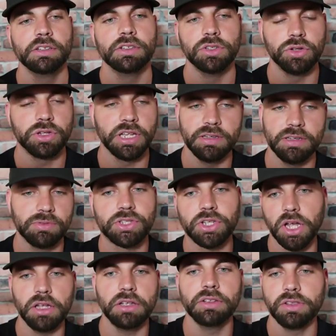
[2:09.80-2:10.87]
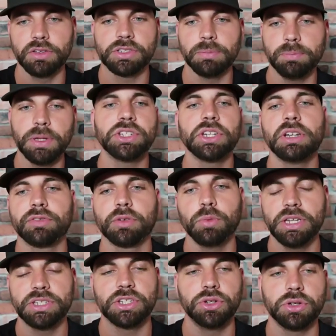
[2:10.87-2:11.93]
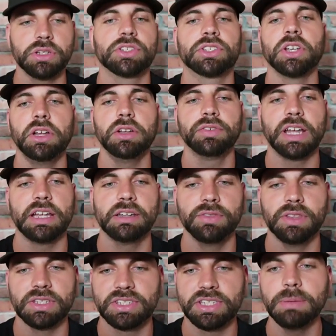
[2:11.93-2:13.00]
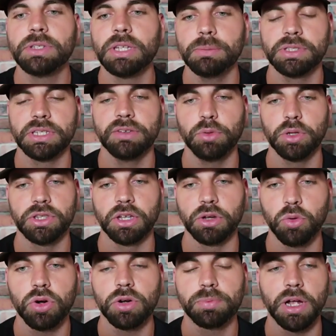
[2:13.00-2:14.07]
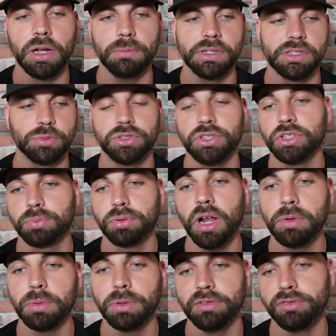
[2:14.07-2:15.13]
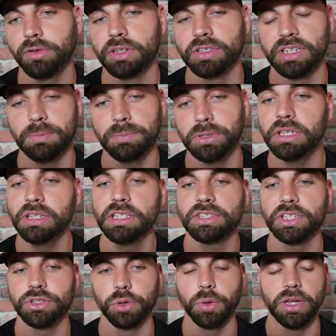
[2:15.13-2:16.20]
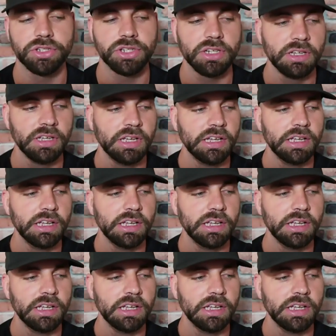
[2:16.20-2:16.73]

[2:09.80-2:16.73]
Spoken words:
There's a bunch of different ways that you can solve kind of the symptoms of what the core problem is, which is probably, for example, in this situation,